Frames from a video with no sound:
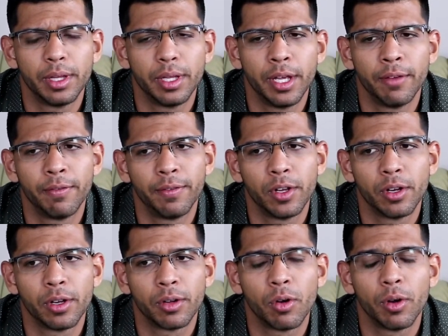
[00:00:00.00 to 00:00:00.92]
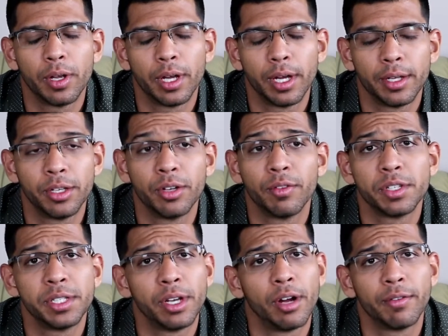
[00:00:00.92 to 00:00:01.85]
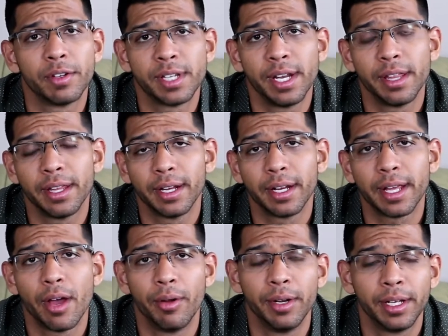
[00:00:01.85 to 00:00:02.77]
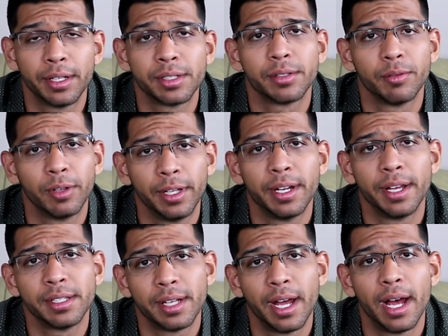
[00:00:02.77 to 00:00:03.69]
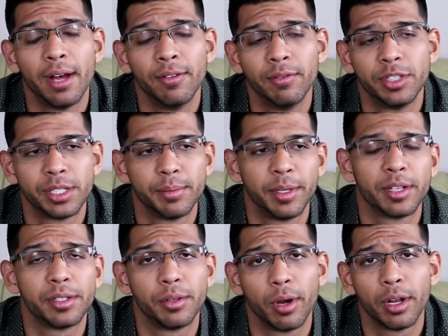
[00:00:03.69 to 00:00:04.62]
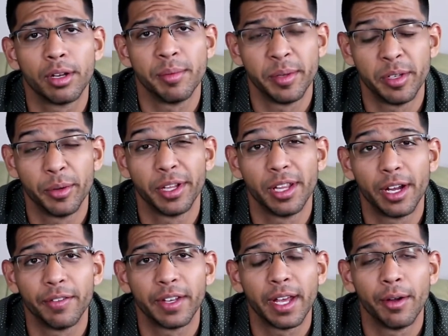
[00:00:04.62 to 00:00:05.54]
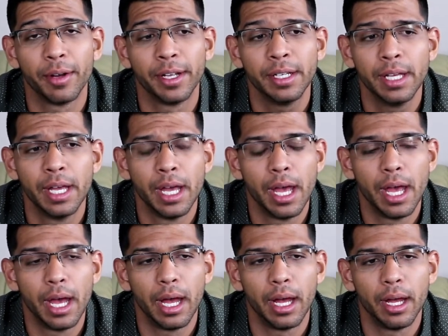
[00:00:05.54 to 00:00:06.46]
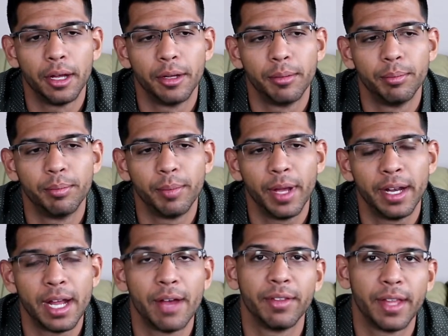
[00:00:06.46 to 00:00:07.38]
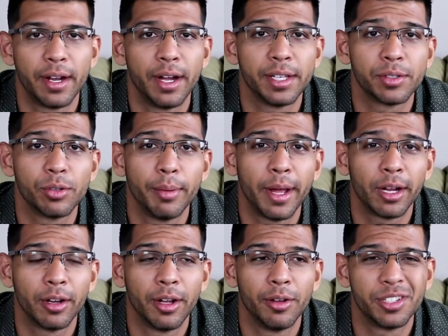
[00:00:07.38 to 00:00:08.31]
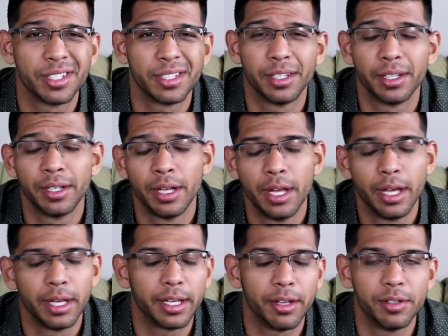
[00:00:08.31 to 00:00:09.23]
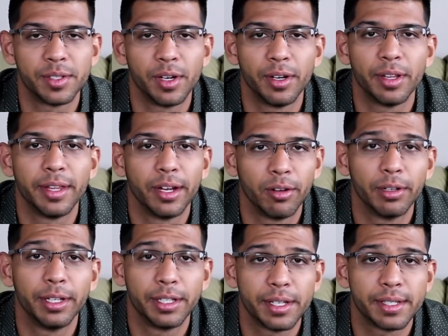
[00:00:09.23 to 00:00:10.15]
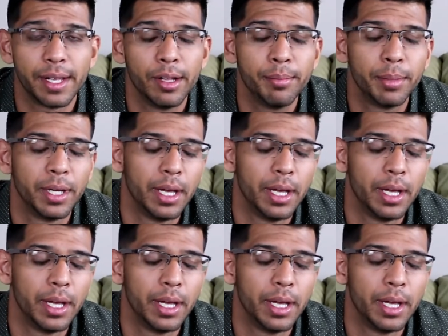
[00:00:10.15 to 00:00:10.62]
If your university offers anything in accounting, it's really nice to have, just because you are going to be doing a lot of accounting. And having that high school background just to get you started there really does help.